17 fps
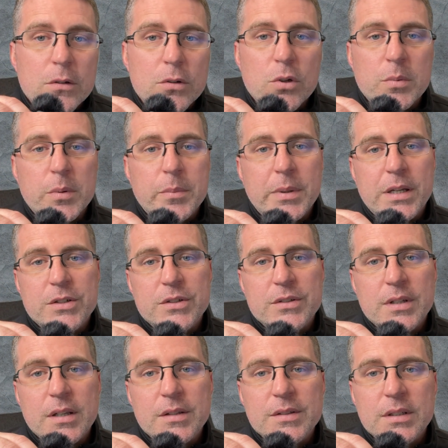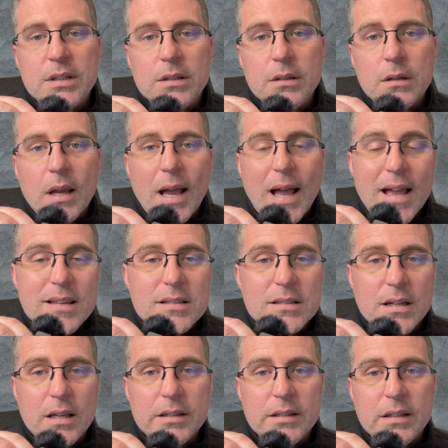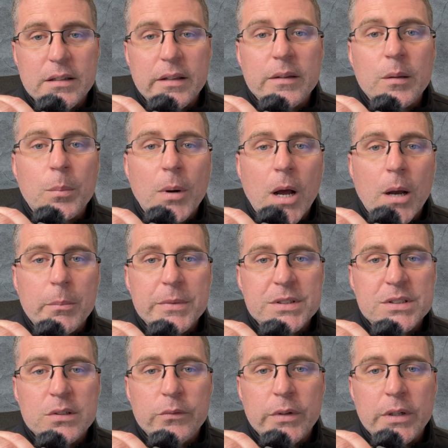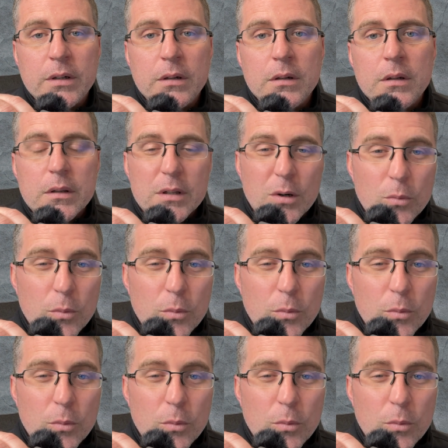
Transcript: group of patients I see has an idea that the problem is severe. They're